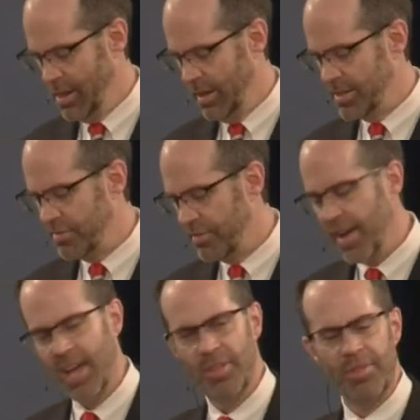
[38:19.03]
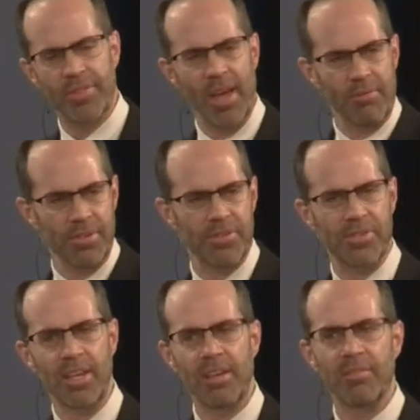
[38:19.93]
It's faith that
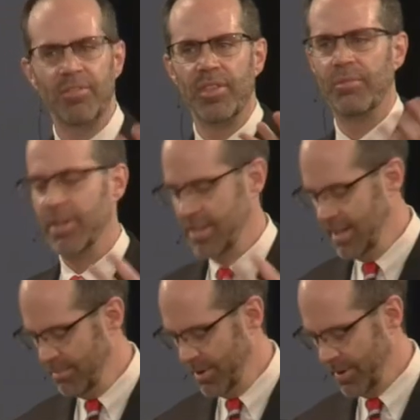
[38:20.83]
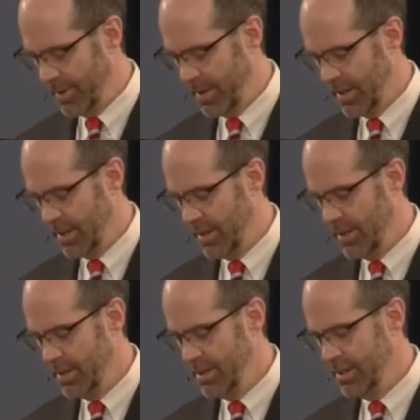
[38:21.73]
receives the Redeemer.
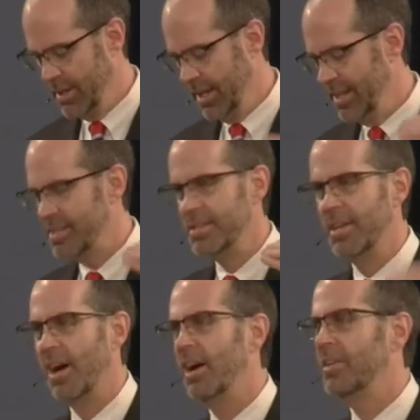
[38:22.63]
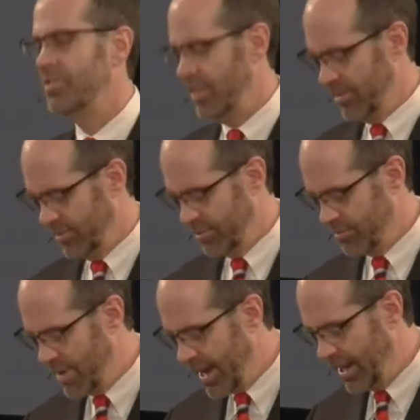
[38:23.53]
He is not just
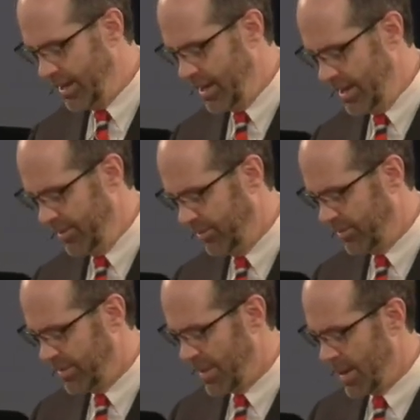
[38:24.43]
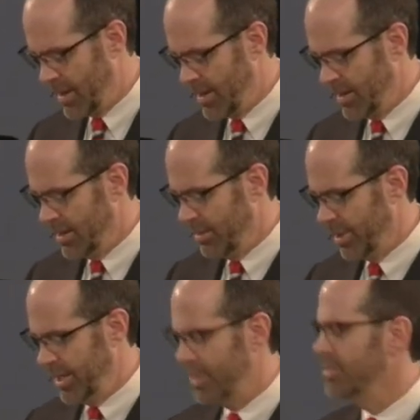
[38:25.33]
recognized, but
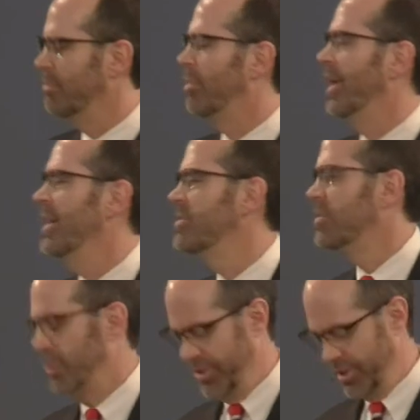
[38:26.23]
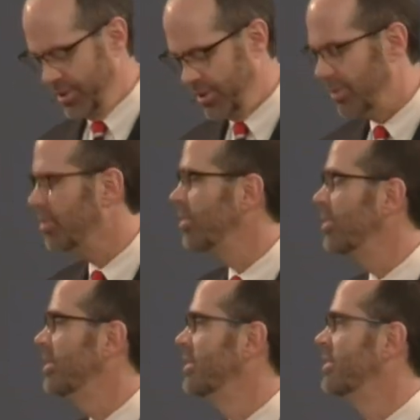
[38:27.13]
He is embraced with your
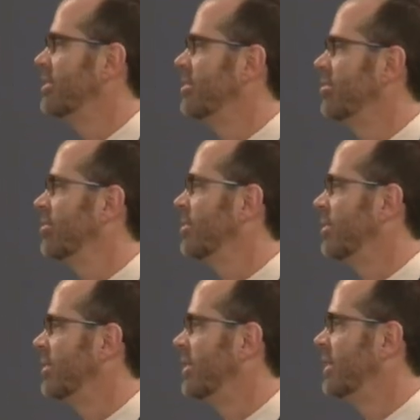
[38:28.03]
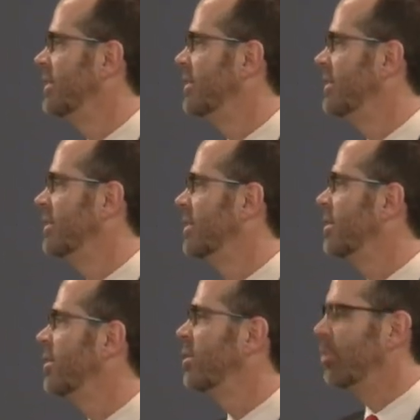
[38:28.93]
whole soul. Your
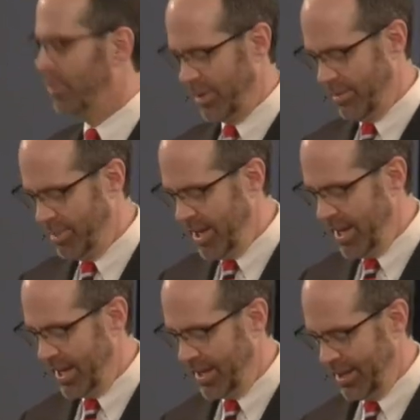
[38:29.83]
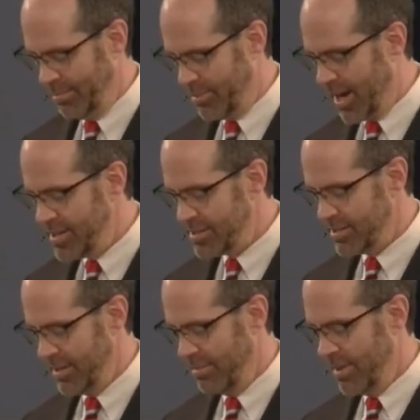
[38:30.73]
whole being embraces
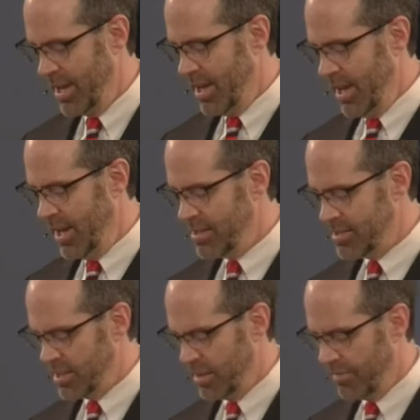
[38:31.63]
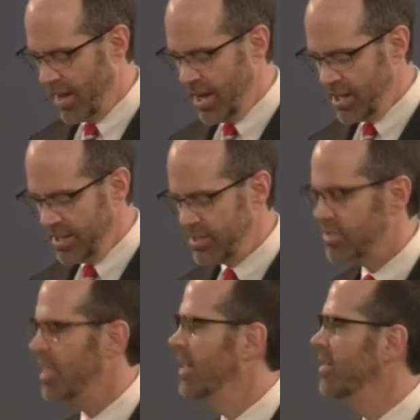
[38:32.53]
Him. He is the divinely
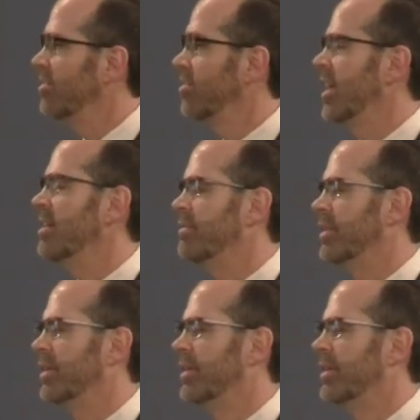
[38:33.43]
sent Savior